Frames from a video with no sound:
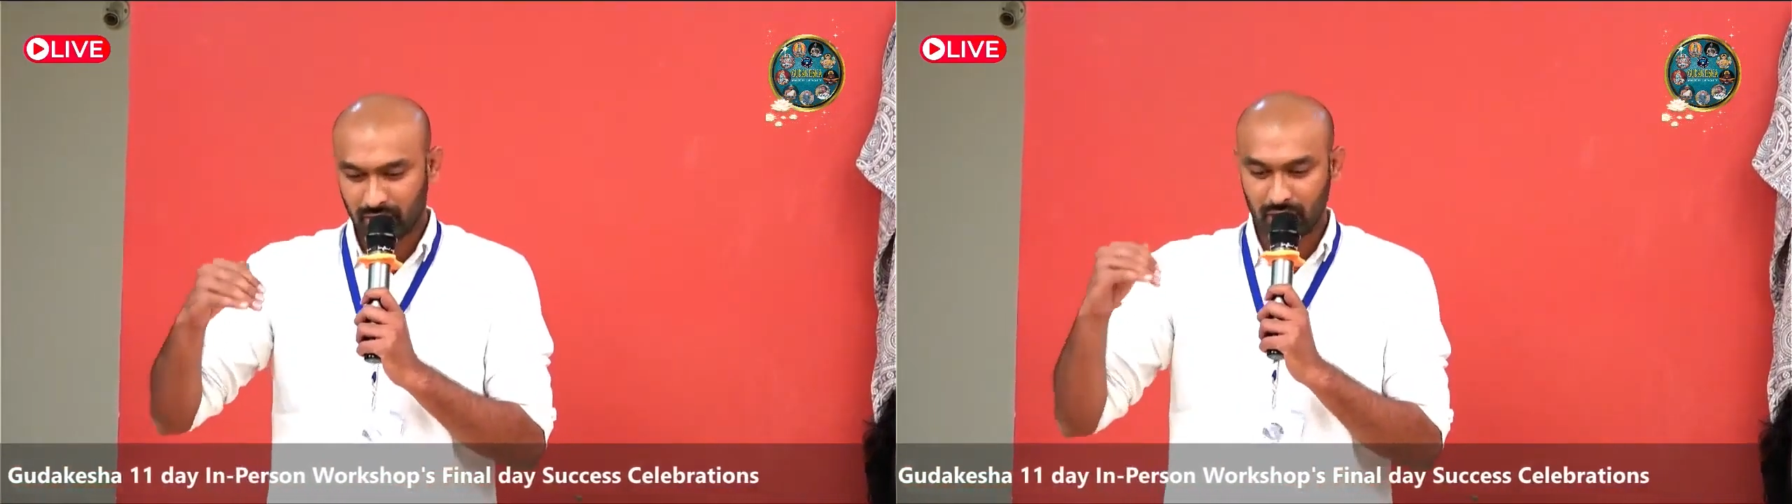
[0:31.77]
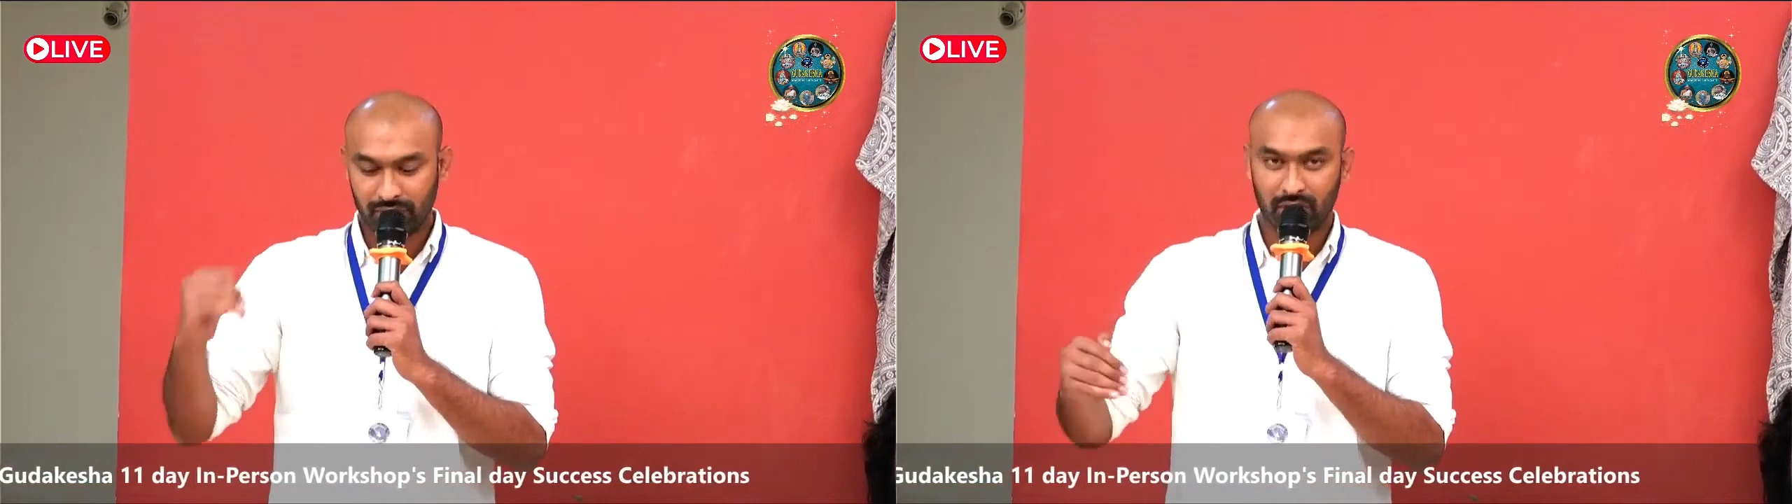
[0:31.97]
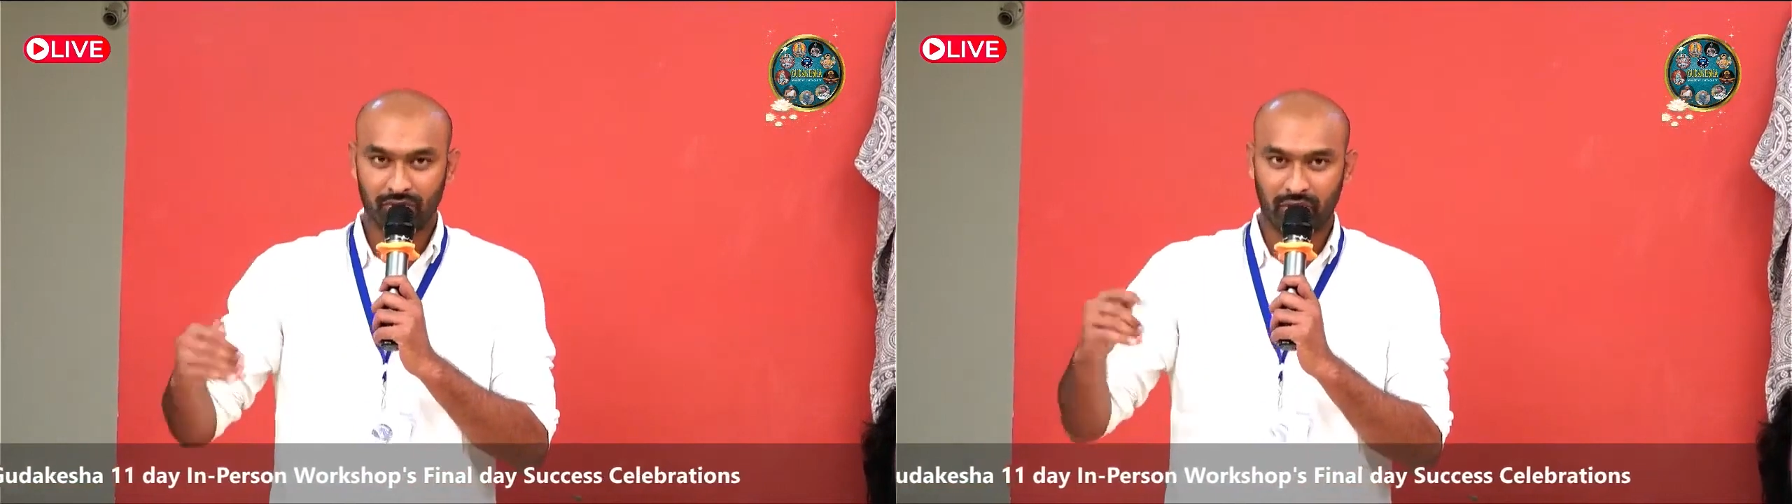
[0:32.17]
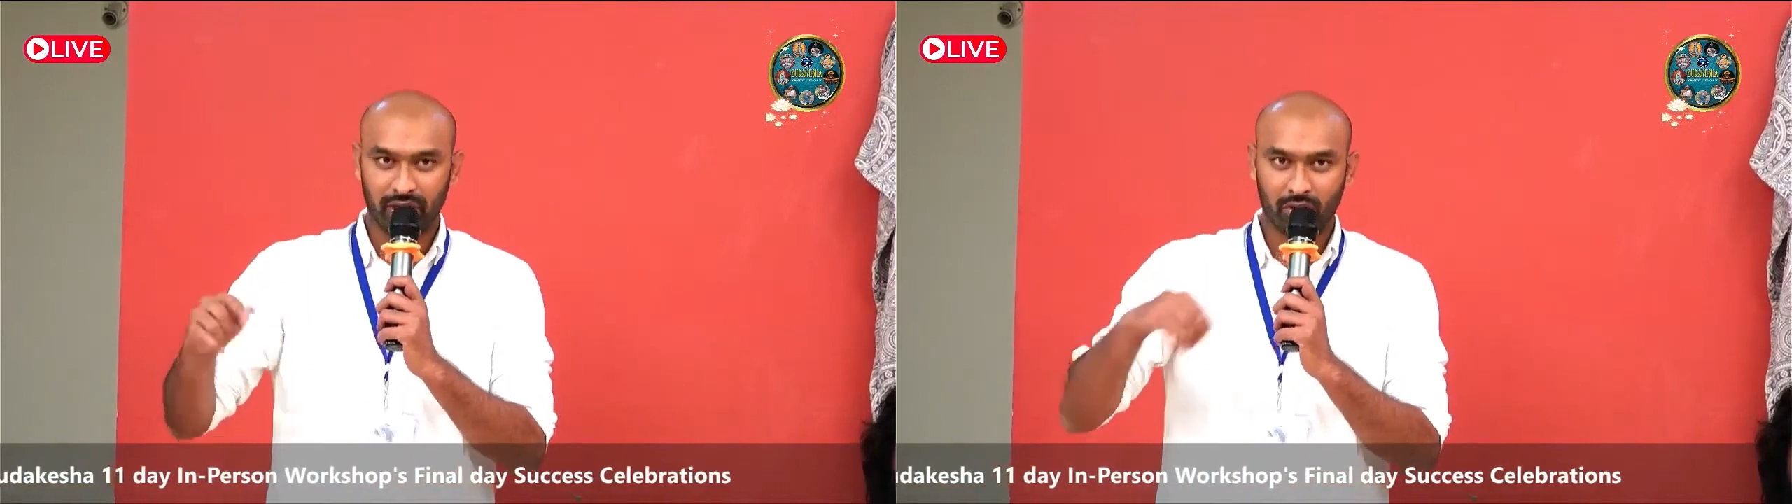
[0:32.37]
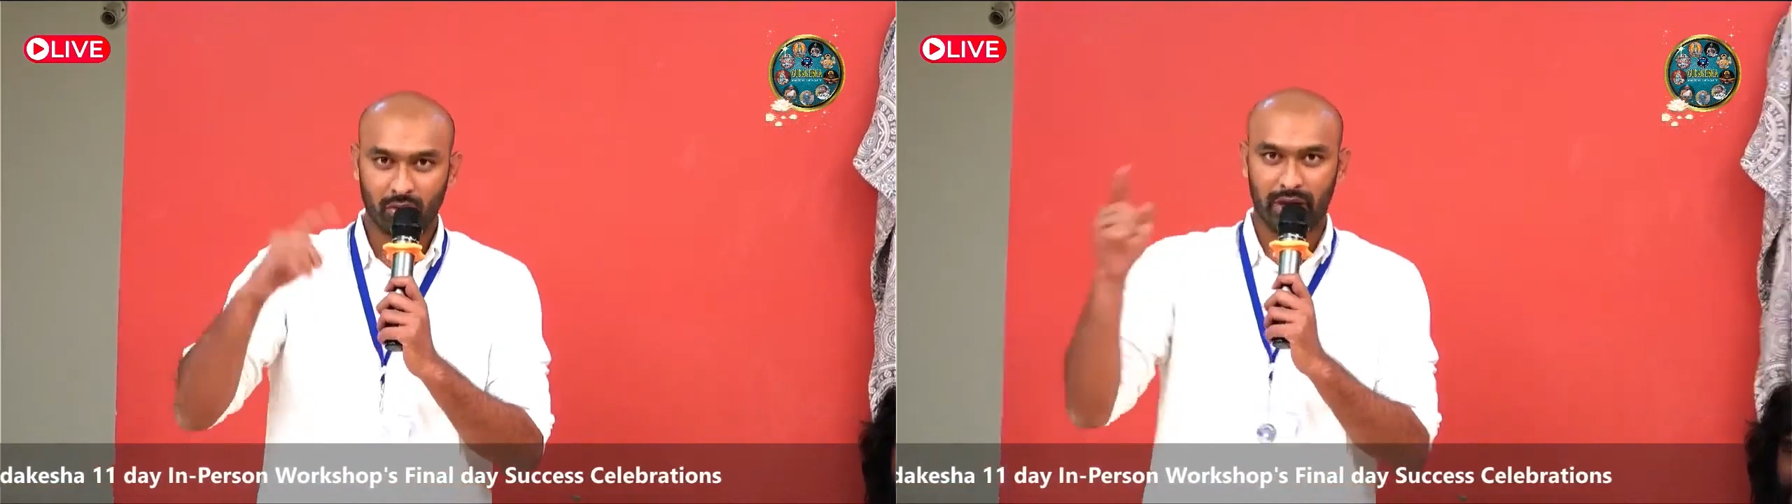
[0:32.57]
evening
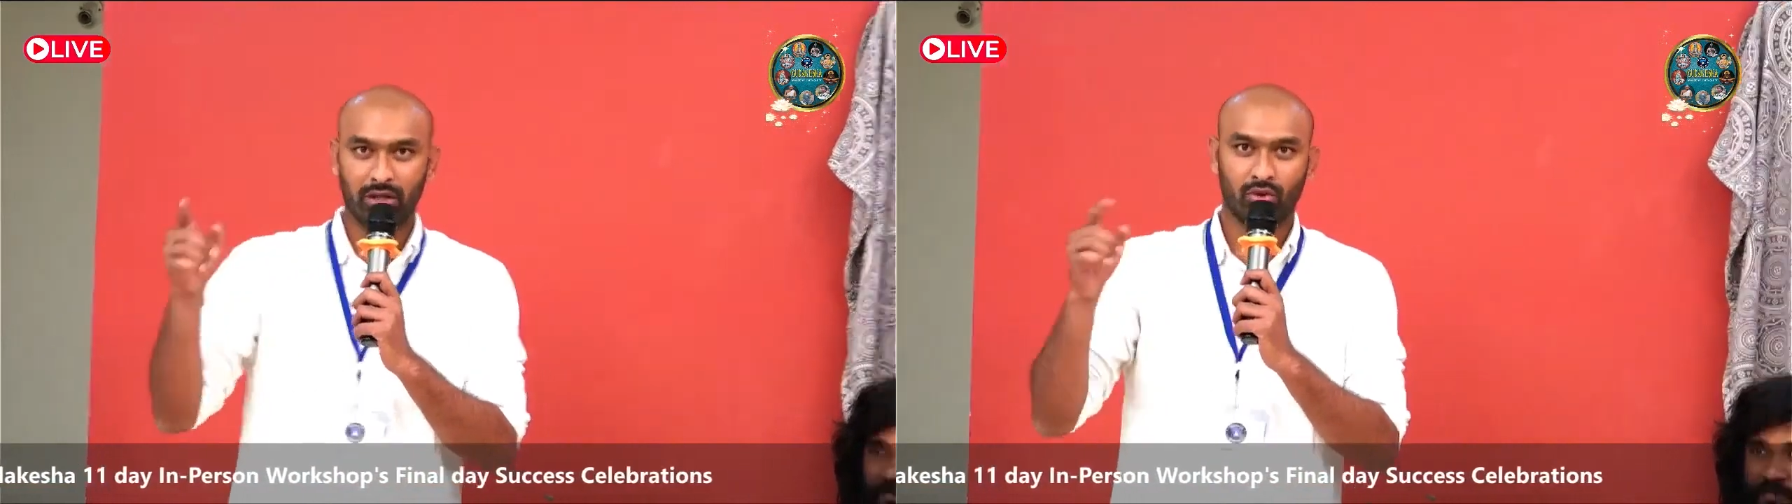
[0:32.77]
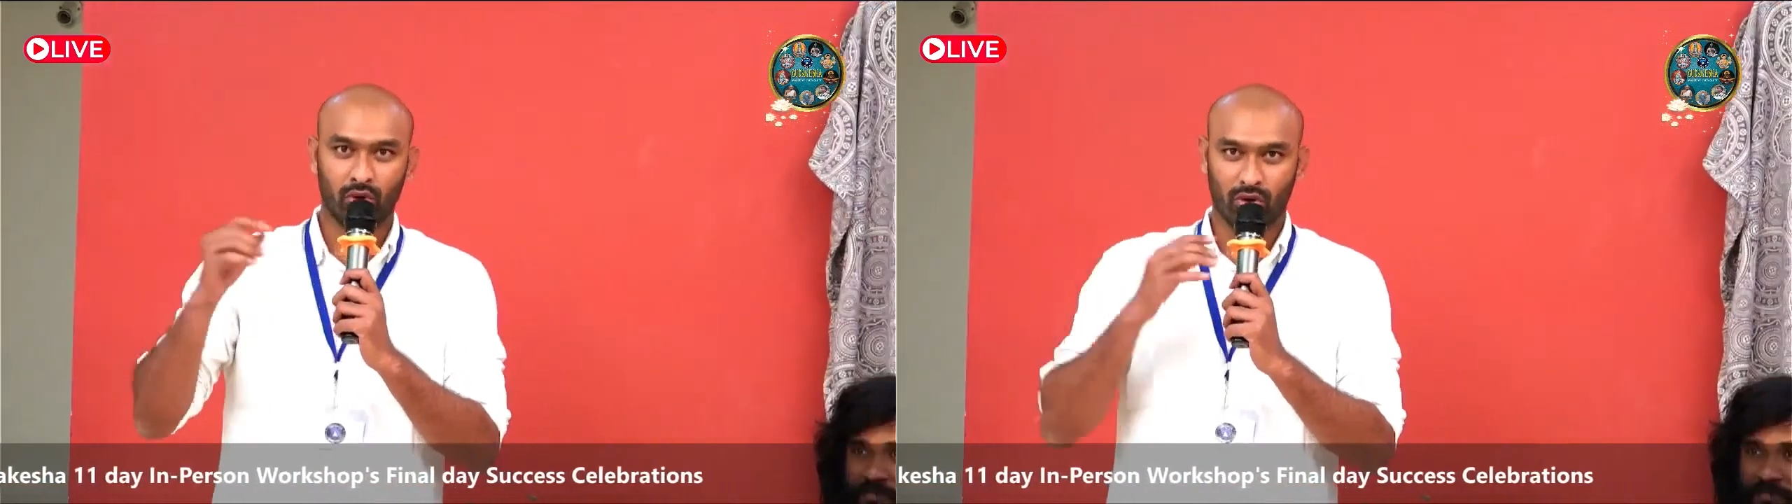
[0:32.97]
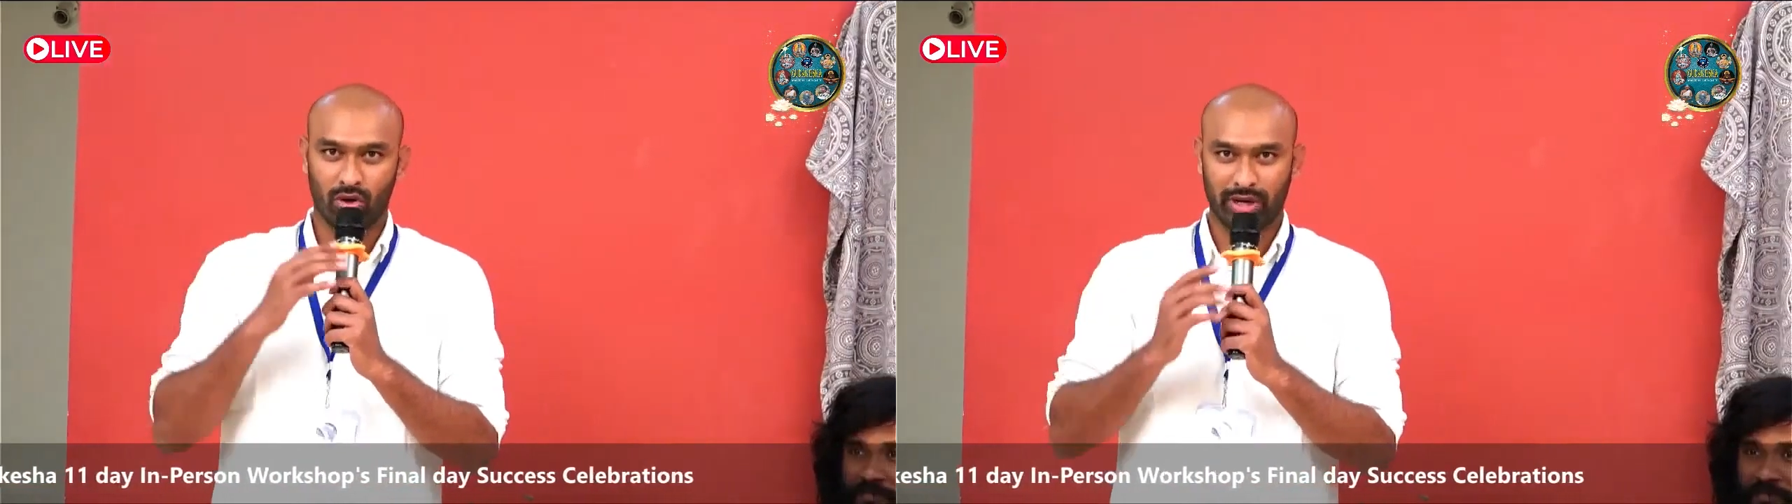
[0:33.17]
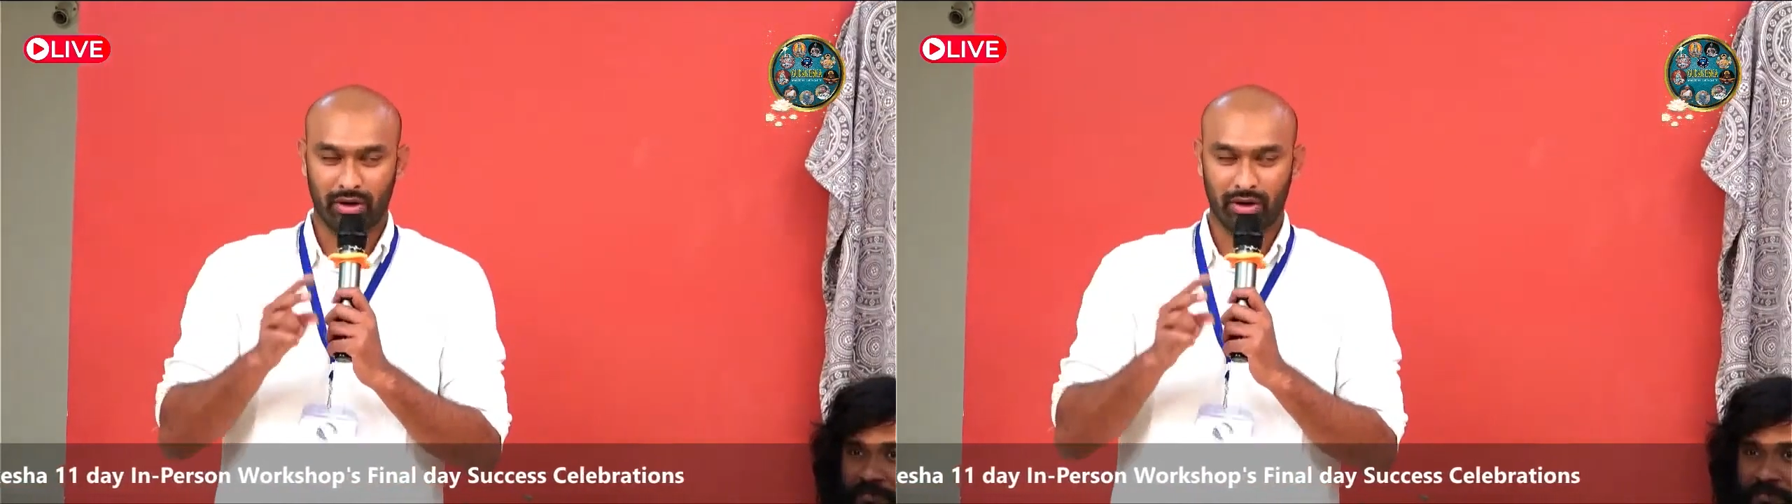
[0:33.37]
5 to night 2 o'clock.